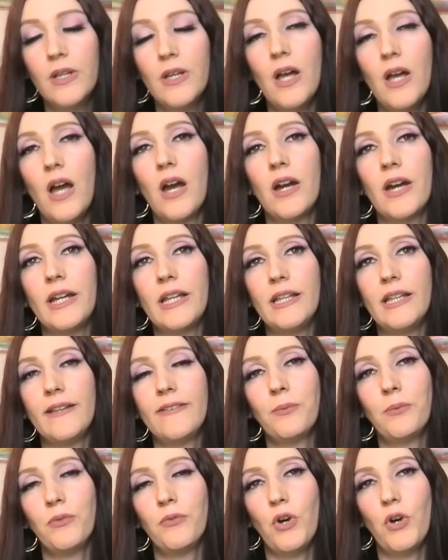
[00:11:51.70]
All right,
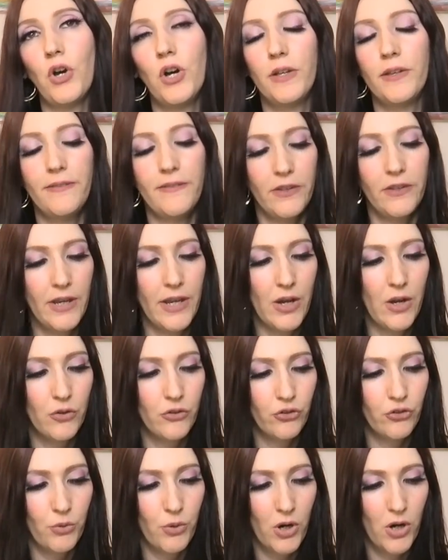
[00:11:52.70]
let's move on to now
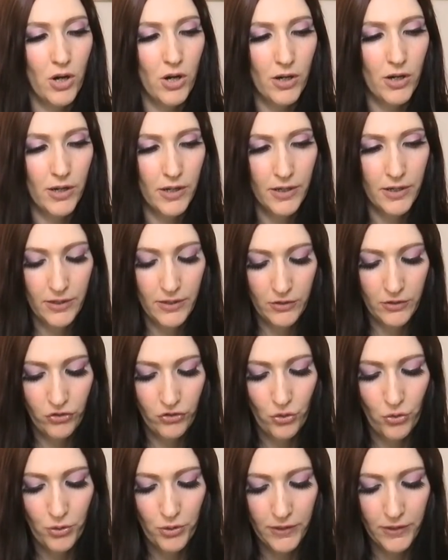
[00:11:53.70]
to our
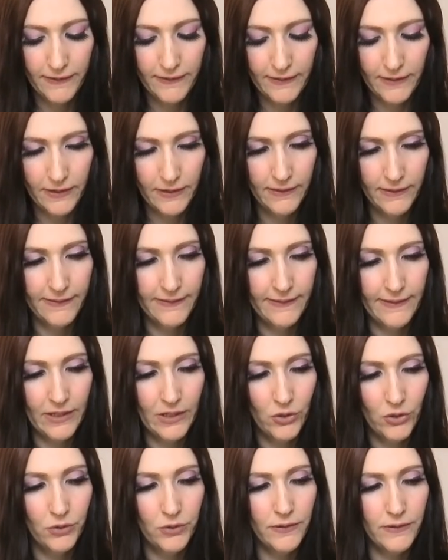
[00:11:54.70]
Taurus
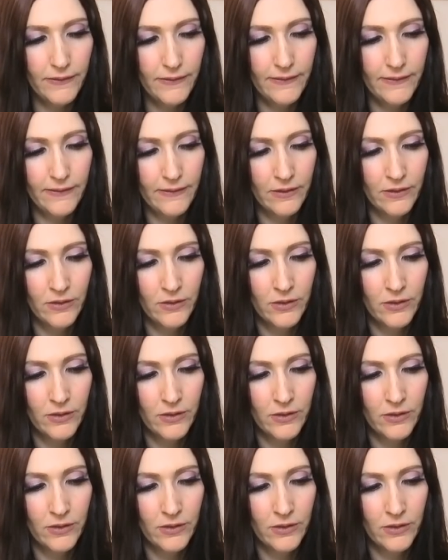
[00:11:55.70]
singles.